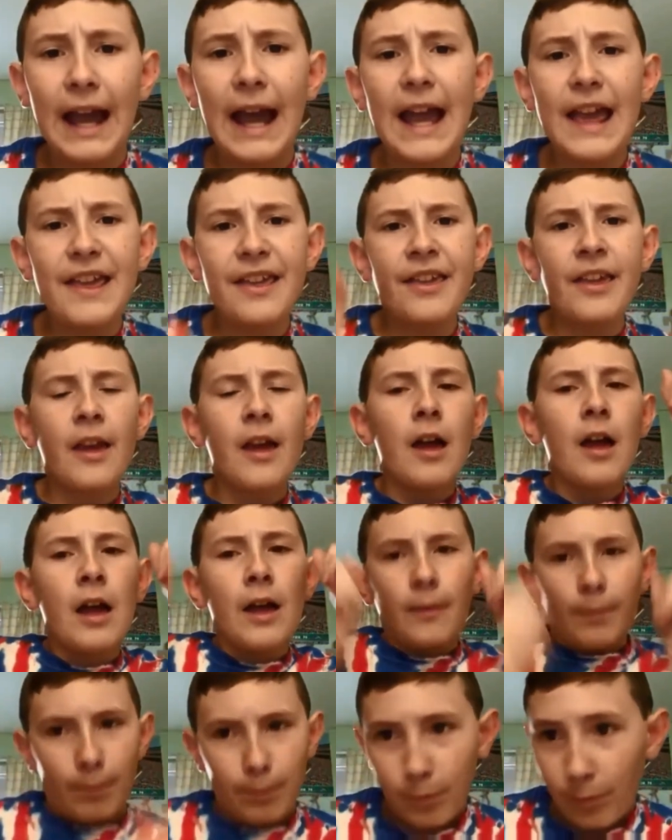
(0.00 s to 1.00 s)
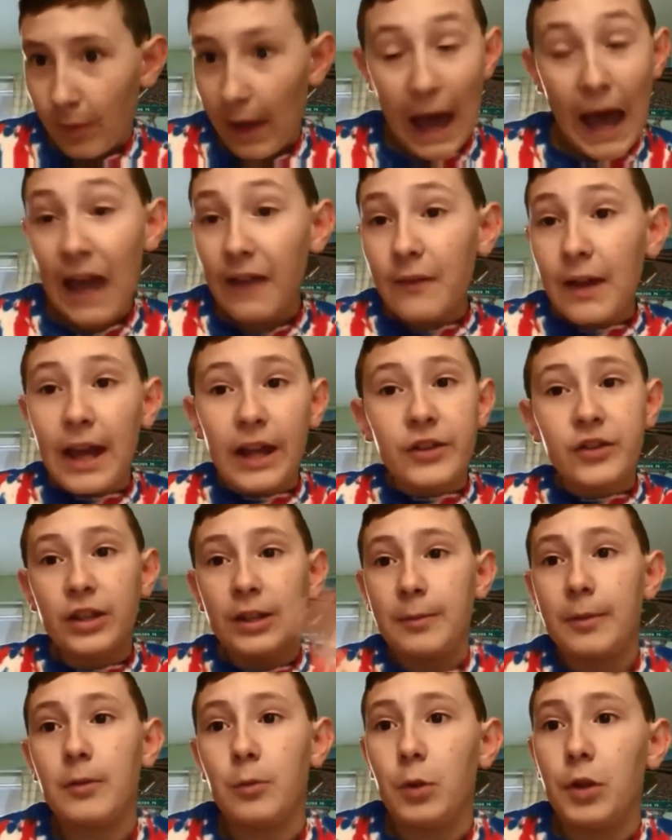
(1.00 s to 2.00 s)
guys, I've actually
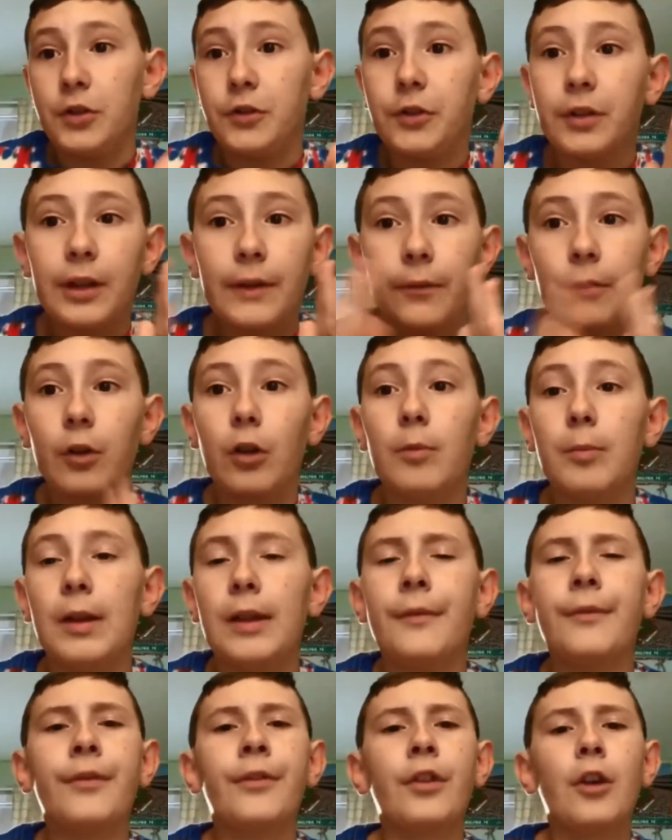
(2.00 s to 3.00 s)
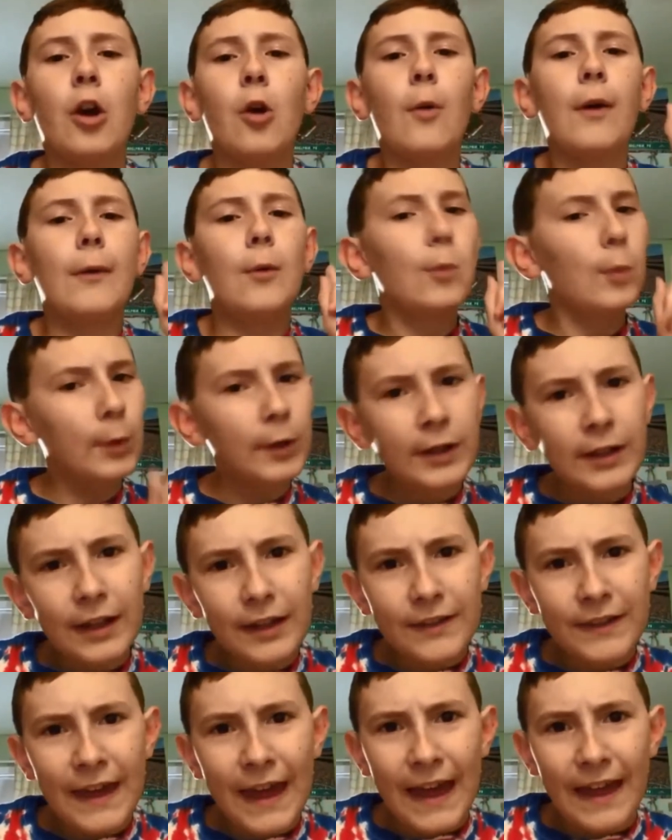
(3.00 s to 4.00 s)
been wondering for a little bit. So we're gonna
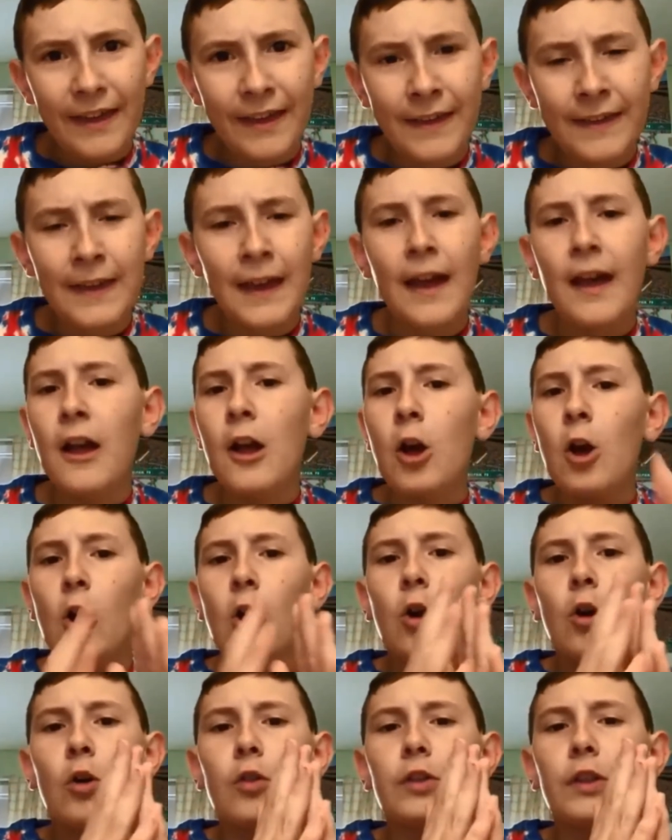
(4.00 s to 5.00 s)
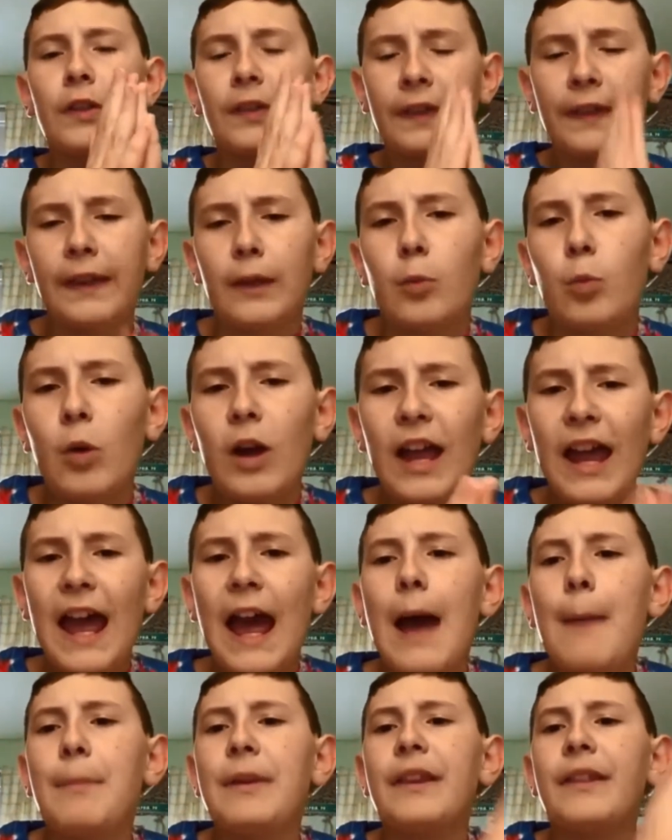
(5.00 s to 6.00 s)
test to see what
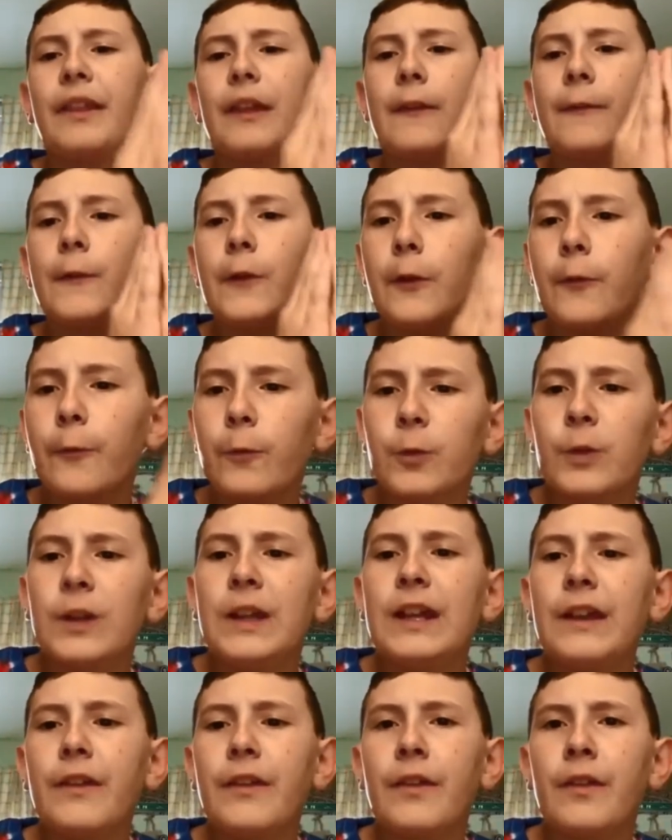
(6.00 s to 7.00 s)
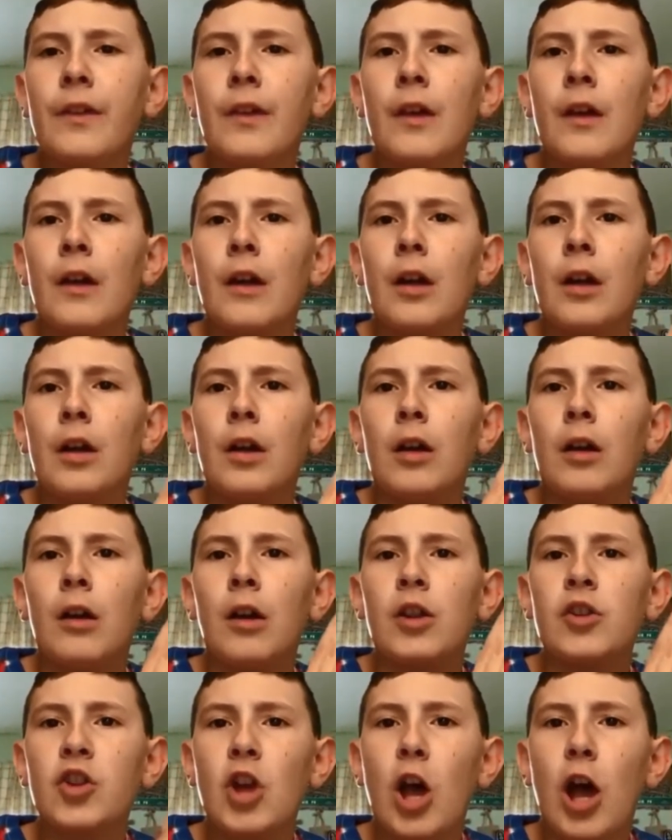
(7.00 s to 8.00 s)
happens if you freeze
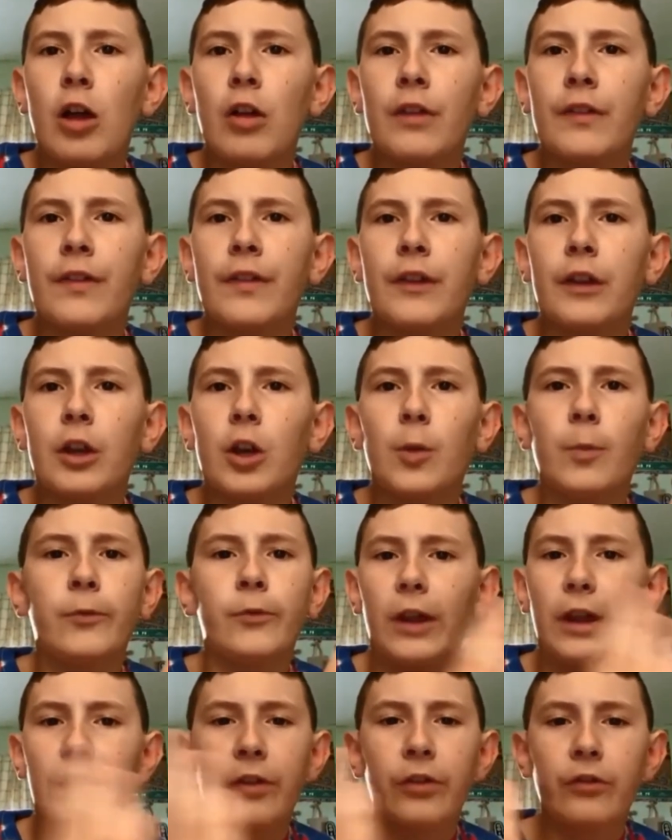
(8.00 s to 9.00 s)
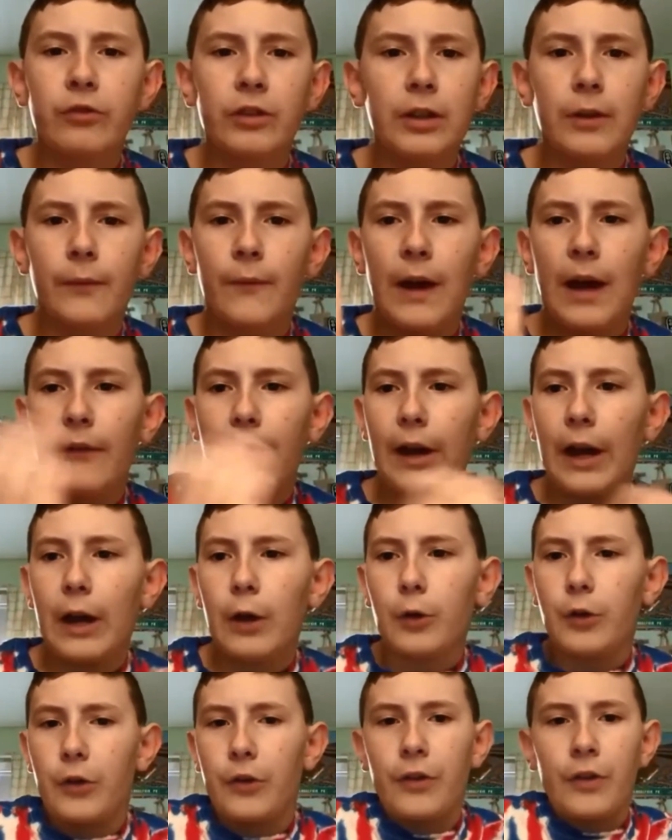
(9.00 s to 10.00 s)
chocolate syrup for like 3 to 5
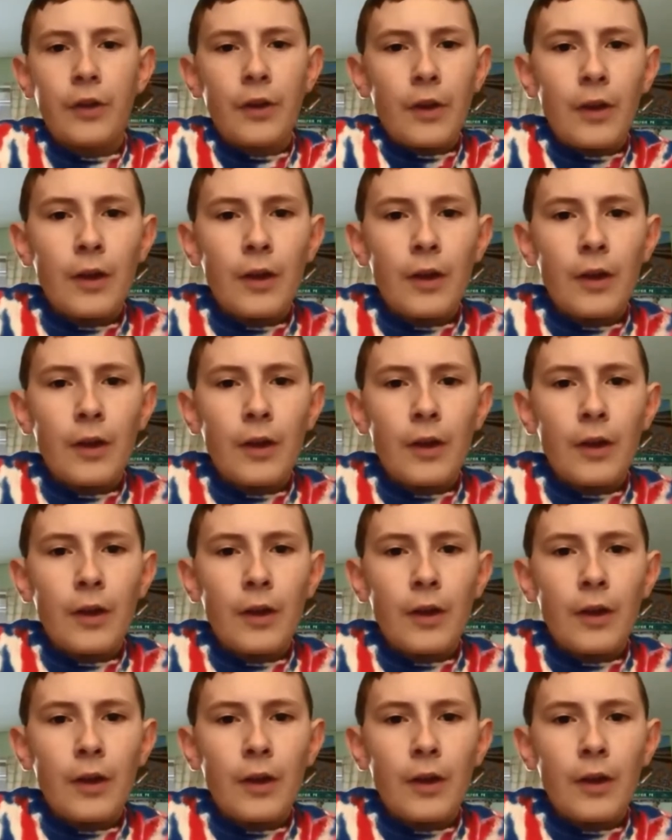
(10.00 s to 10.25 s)
hours.